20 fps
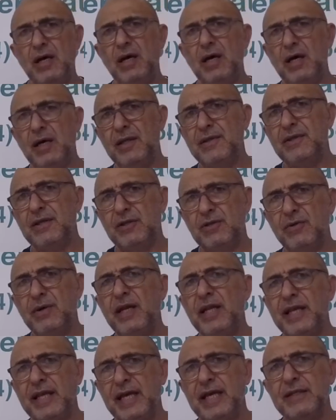on the
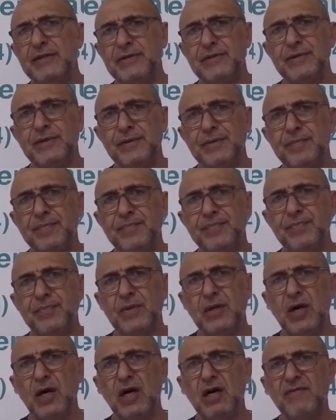trailing edge
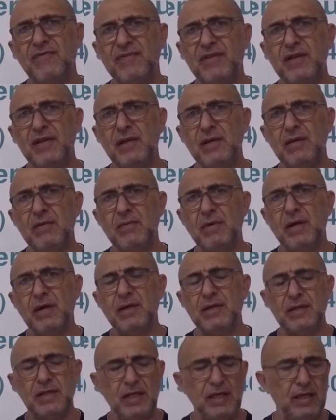of the rudder
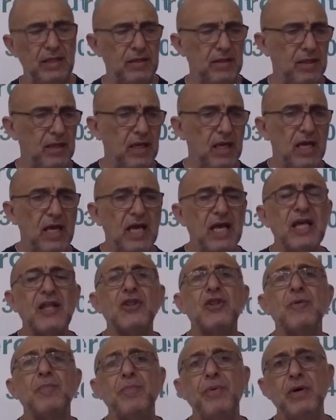skin?
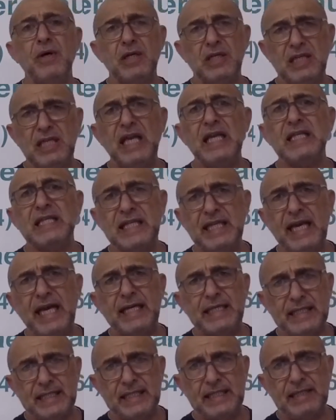The book says
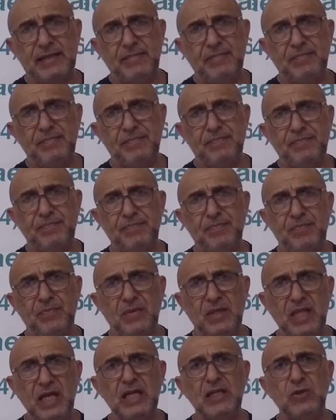yes.
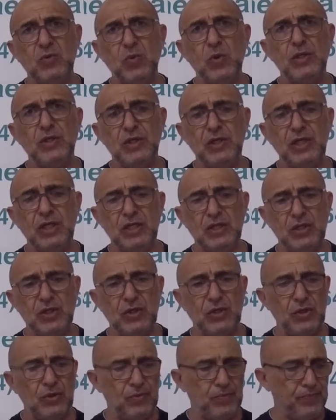That's what you need to
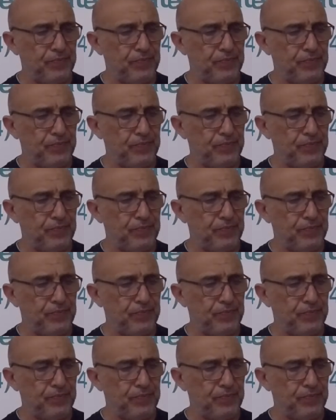do.